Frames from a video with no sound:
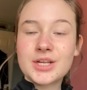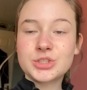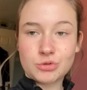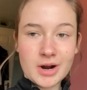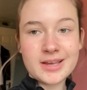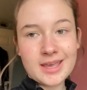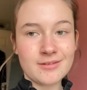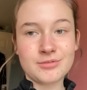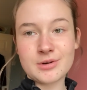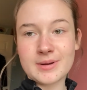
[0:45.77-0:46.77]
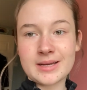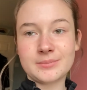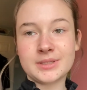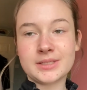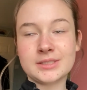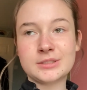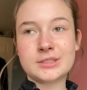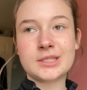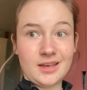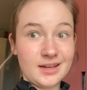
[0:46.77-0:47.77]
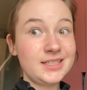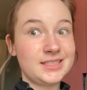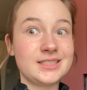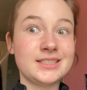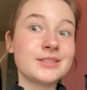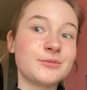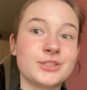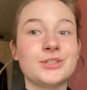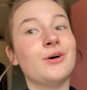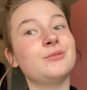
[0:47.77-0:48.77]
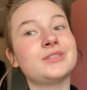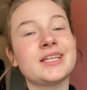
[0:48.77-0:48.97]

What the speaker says: try and get through it, because I need to see some results,